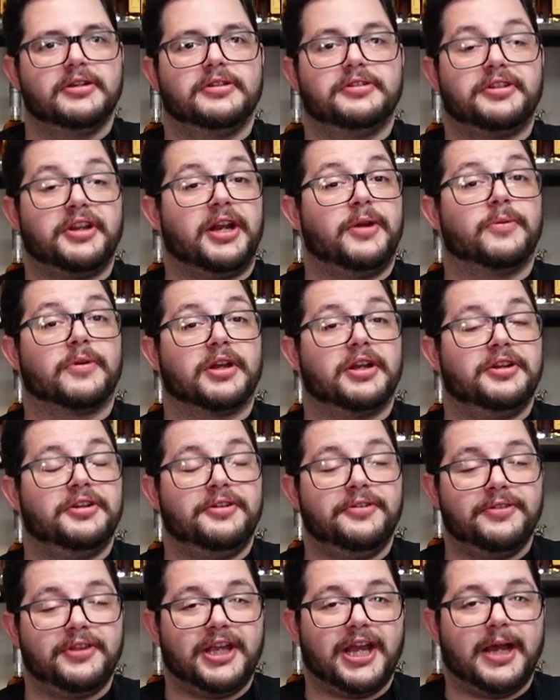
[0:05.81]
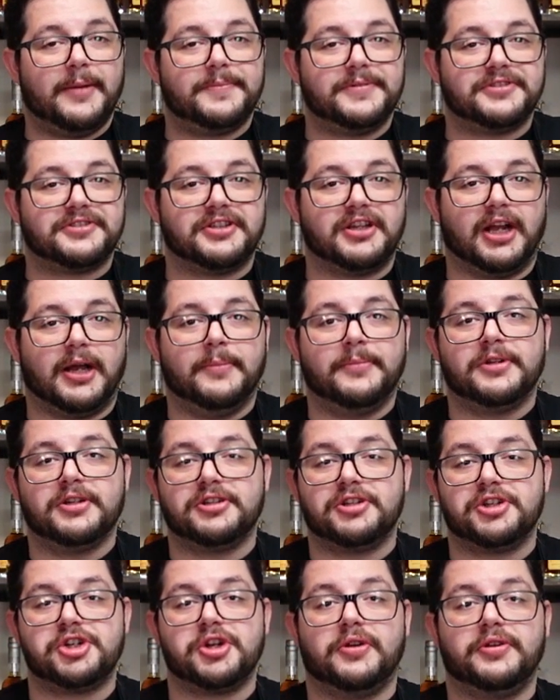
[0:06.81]
Today we're going to do the opposite. I'm going
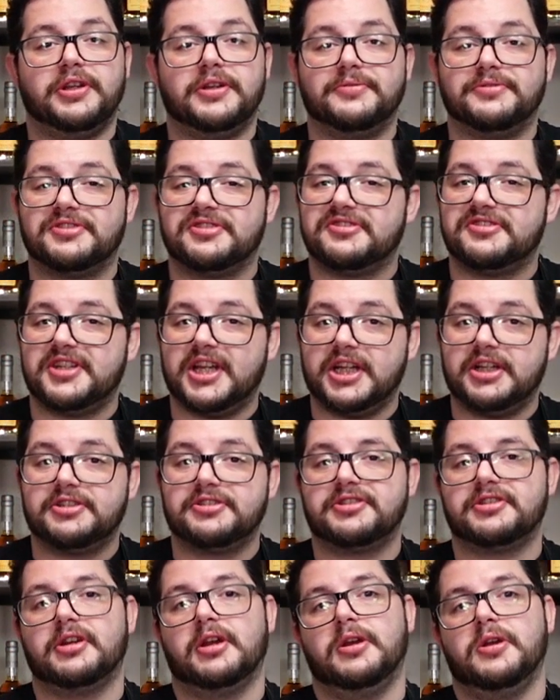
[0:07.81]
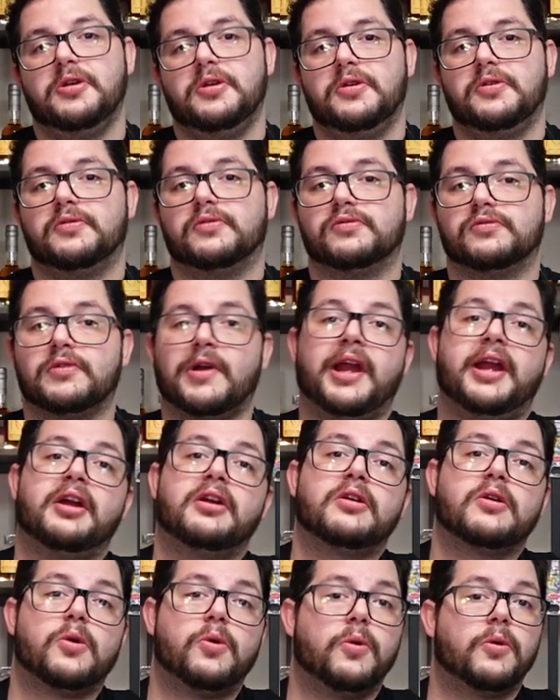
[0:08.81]
to show you 6
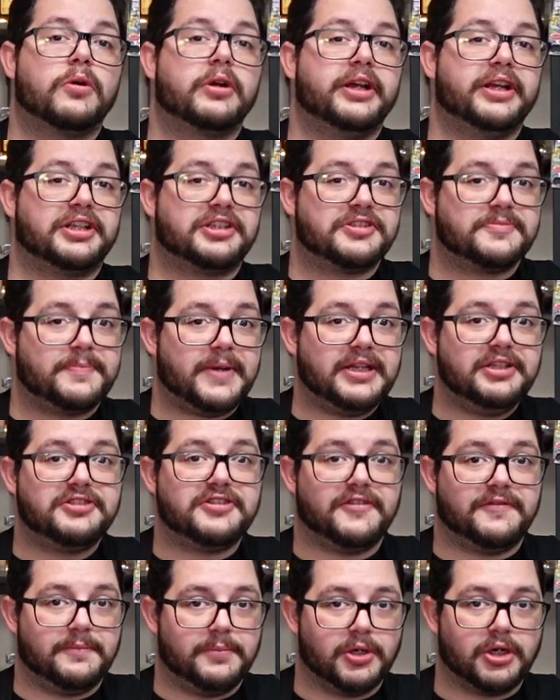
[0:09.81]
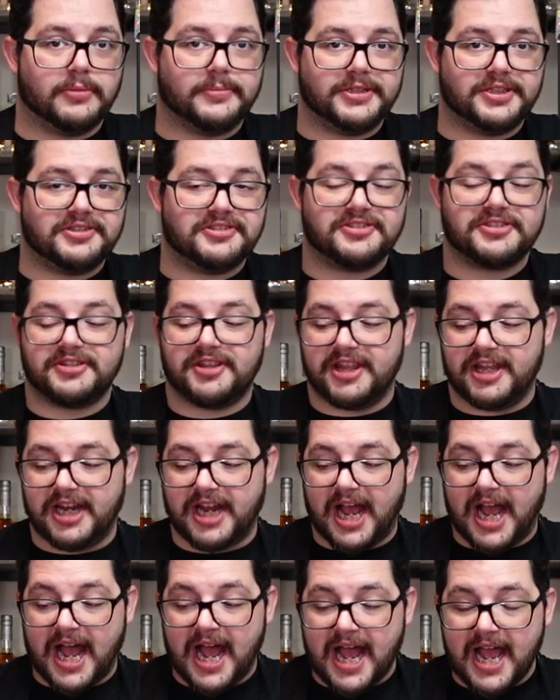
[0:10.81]
rare or expensive bourbons that
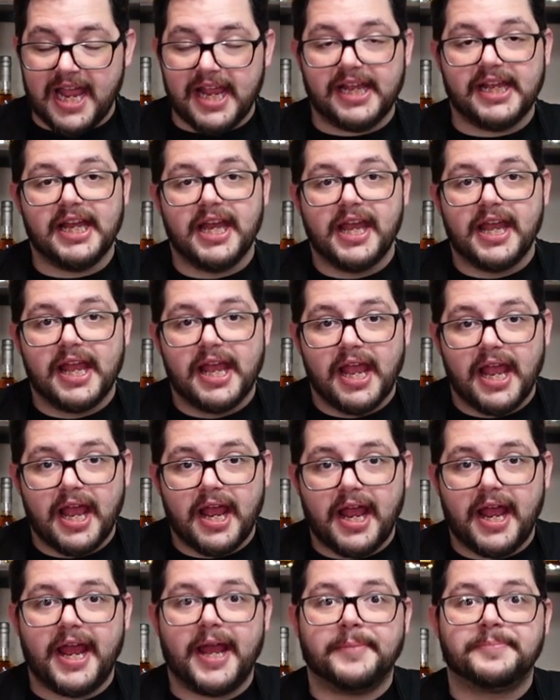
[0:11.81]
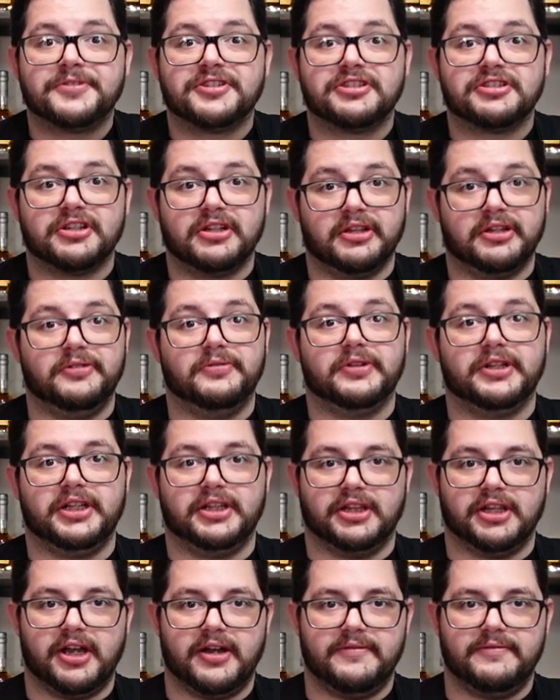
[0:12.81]
I absolutely
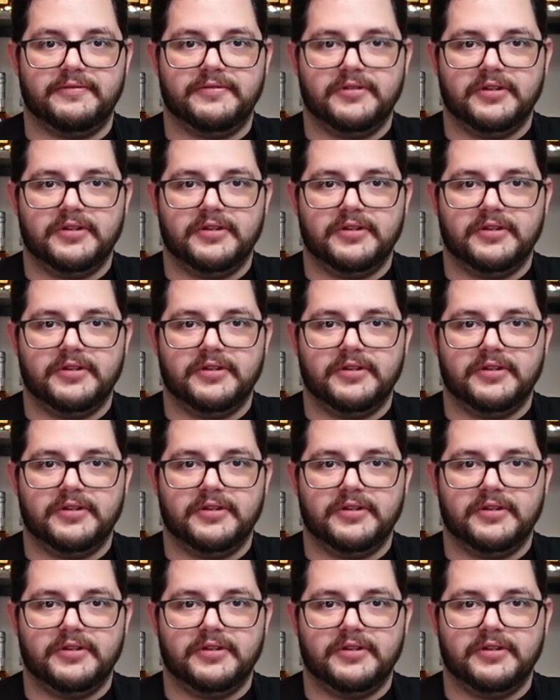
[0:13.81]
love.